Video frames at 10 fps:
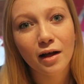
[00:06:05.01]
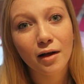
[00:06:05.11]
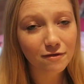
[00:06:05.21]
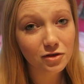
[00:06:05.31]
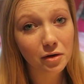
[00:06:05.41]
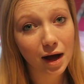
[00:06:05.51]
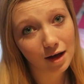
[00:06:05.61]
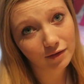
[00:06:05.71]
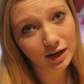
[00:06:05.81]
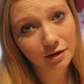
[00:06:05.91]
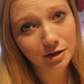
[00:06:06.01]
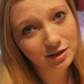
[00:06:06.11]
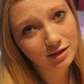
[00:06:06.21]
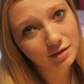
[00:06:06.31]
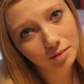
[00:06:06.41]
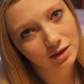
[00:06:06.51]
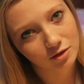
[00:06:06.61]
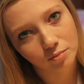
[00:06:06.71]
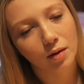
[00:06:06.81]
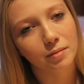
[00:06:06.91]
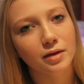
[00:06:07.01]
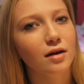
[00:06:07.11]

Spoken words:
If you have any questions, please do pop them in